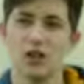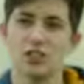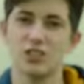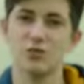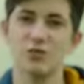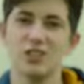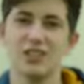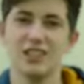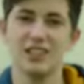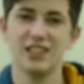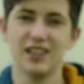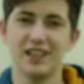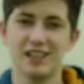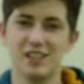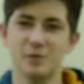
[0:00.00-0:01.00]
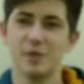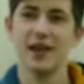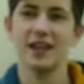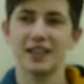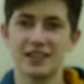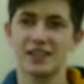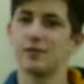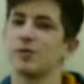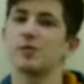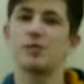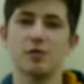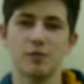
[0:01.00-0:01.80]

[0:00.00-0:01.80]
I don't really expect him to be